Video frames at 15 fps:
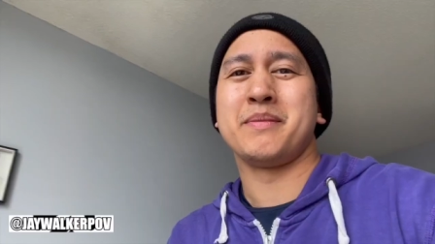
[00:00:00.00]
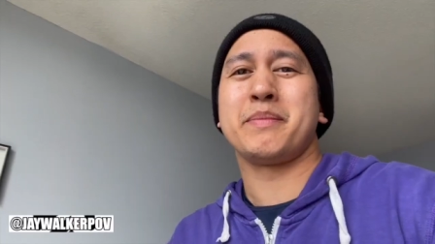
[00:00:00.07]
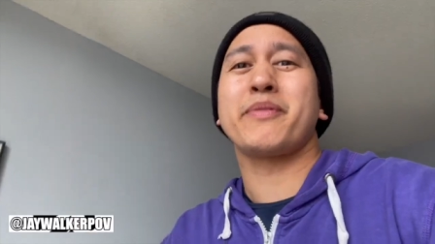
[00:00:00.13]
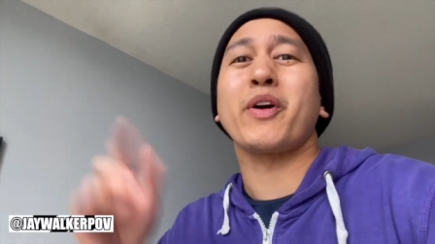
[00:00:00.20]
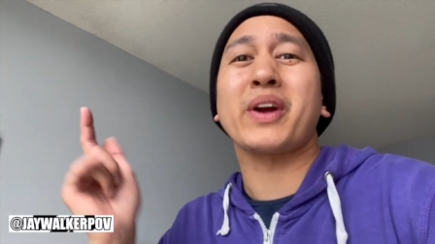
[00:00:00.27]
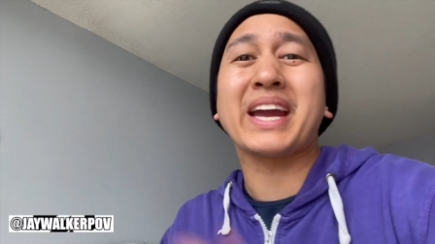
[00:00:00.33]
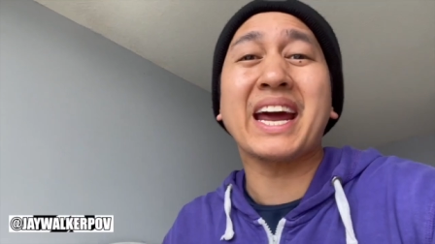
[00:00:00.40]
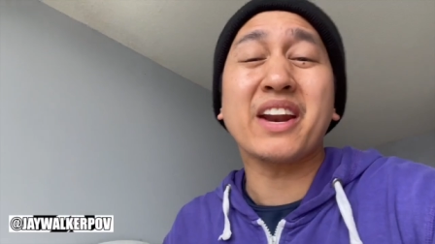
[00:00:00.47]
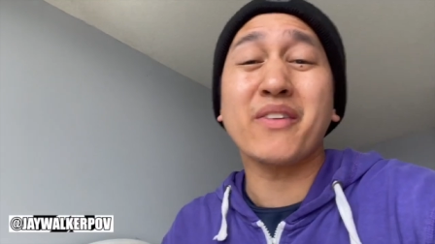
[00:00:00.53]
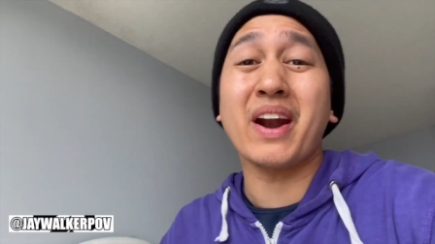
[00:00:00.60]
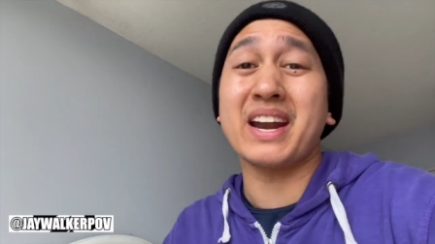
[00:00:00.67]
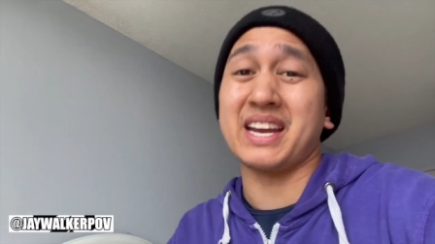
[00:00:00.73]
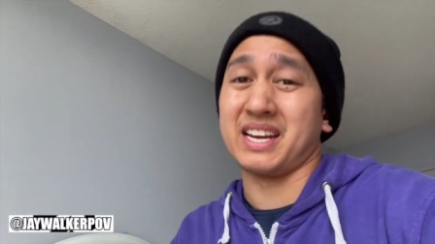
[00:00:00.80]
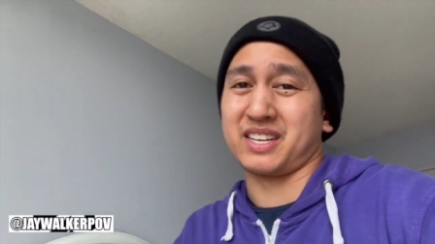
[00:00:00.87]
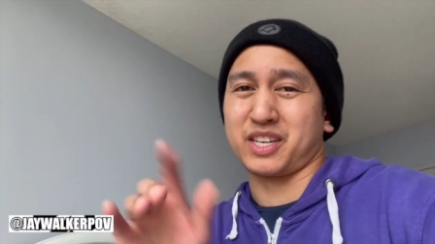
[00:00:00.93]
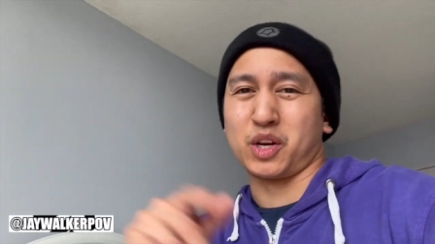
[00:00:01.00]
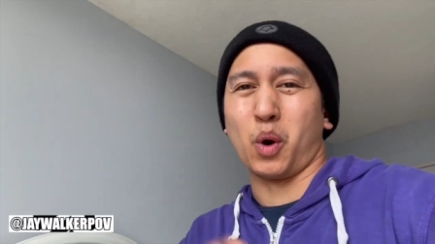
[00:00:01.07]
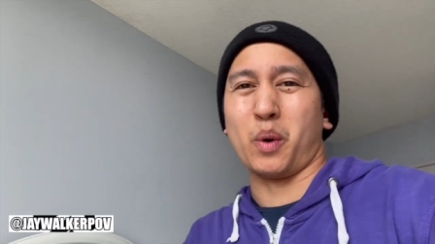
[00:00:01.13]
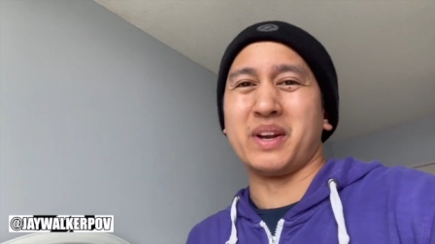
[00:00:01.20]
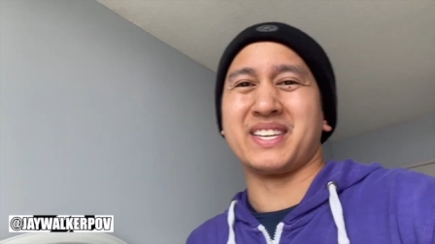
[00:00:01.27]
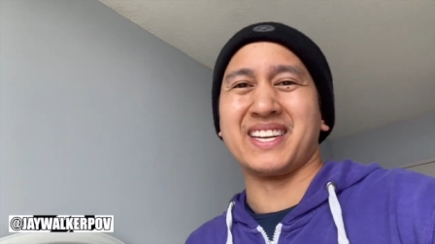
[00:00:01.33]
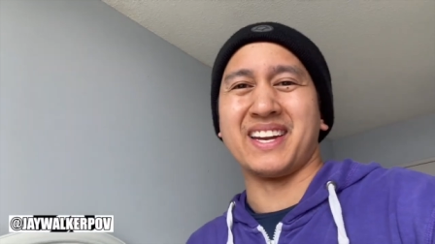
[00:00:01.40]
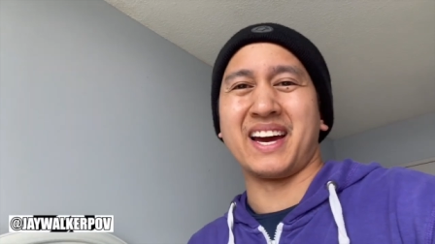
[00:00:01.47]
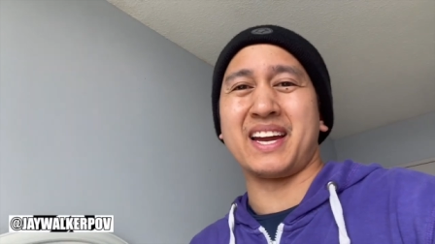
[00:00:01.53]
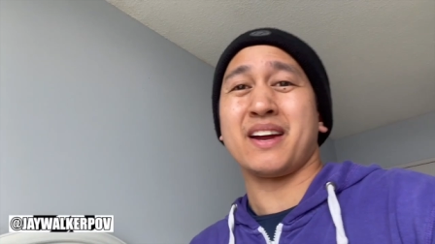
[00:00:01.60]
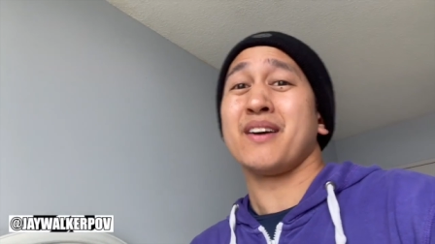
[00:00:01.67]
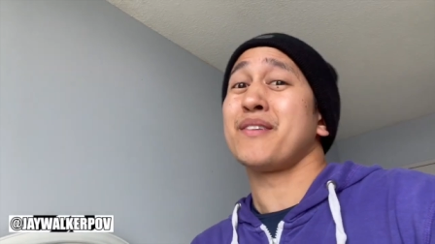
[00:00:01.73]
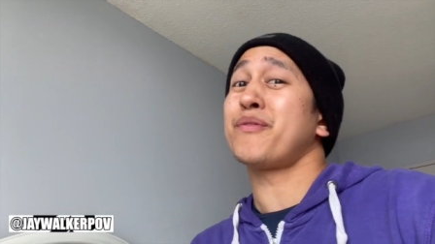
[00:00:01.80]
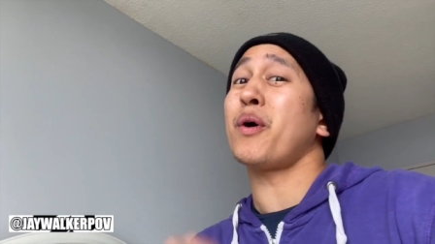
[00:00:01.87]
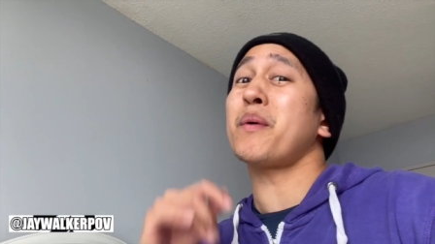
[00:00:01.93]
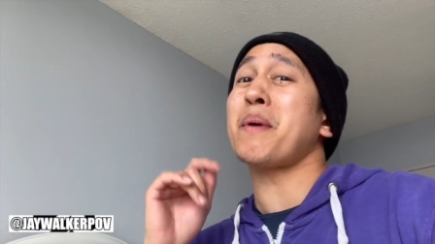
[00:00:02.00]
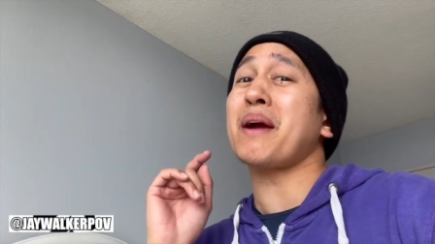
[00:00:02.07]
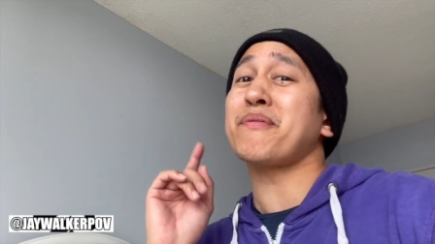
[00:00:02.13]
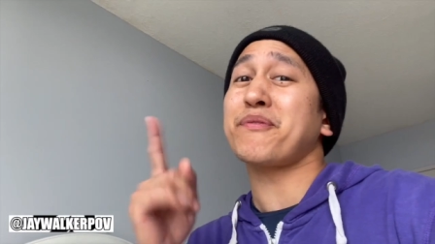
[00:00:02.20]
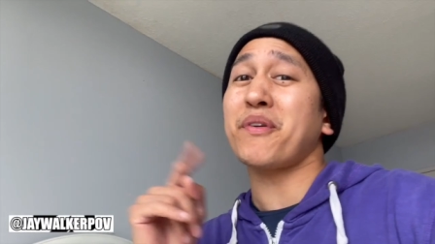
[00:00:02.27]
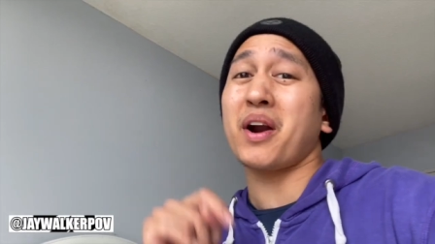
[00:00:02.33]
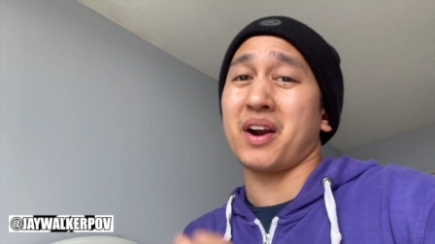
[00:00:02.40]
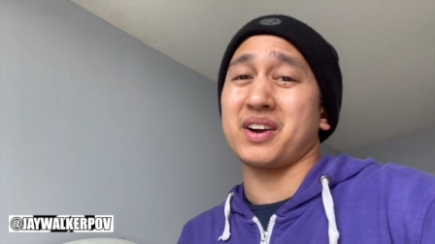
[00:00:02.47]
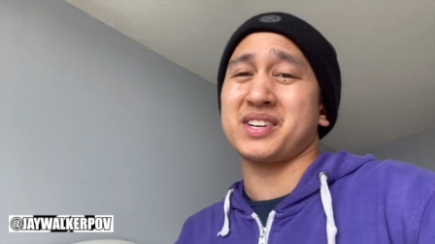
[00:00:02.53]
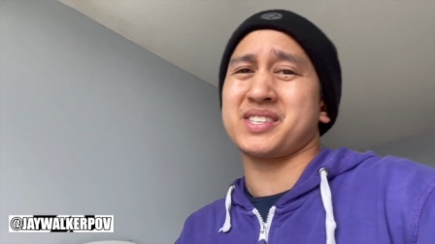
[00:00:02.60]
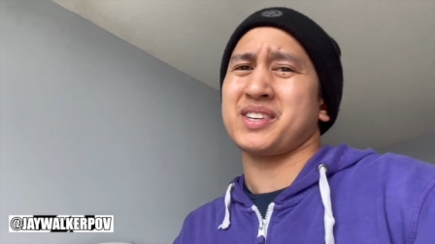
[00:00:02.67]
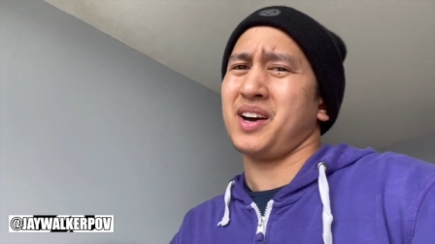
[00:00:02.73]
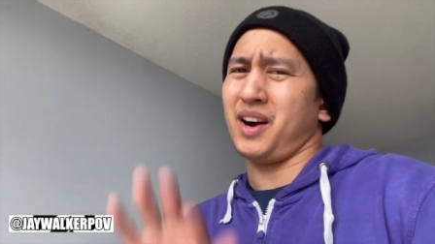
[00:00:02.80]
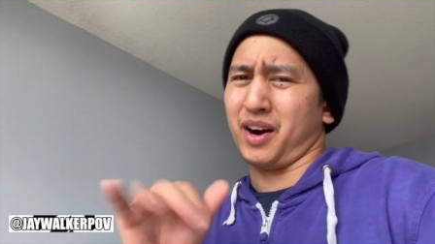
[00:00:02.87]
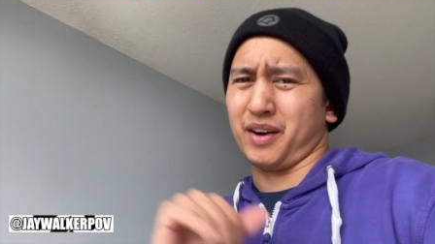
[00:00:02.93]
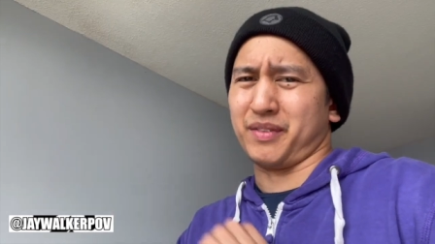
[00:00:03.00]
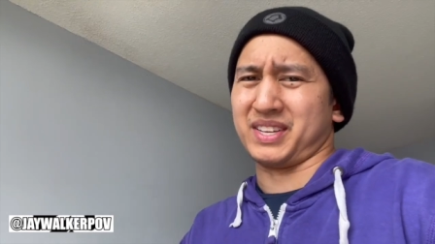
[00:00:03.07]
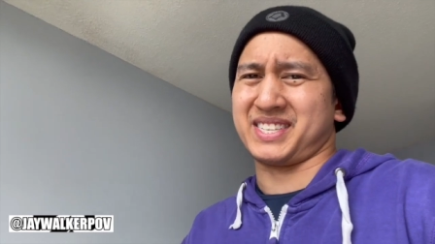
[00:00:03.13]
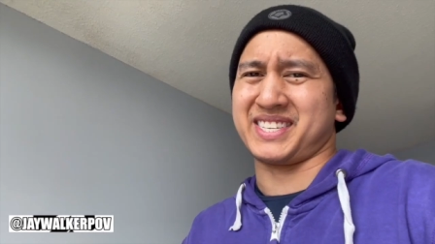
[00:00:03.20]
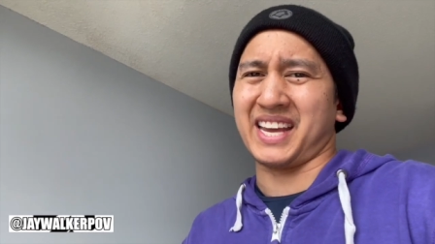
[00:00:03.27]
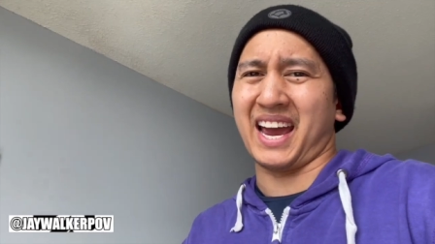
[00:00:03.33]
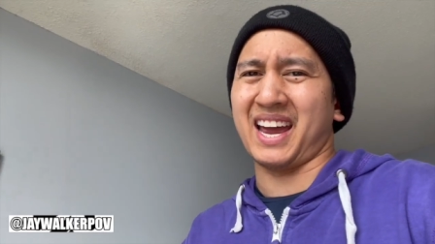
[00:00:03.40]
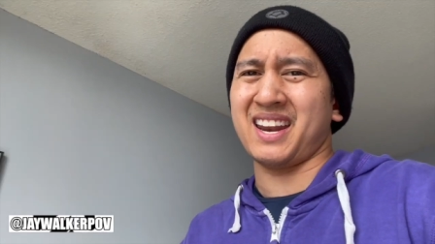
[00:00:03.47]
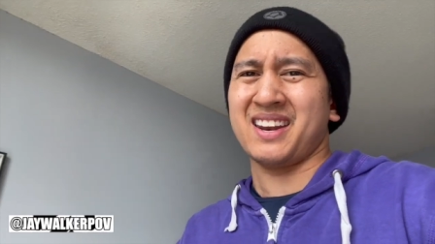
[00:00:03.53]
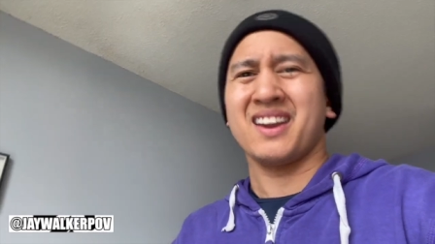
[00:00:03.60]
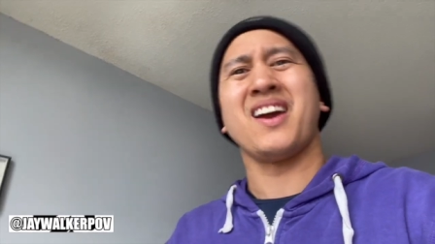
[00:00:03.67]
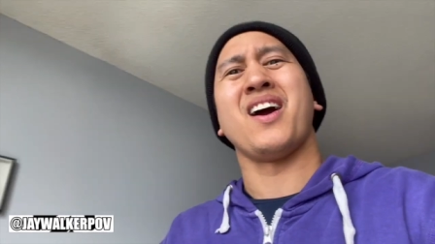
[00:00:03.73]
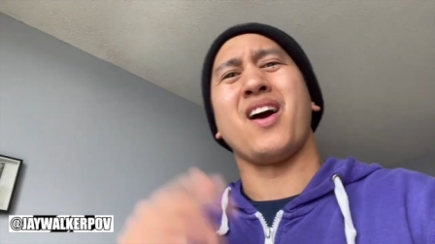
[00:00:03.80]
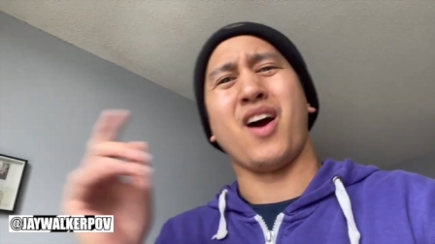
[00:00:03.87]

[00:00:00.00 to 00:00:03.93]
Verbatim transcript: before getting ready to go in tonight for my first of a set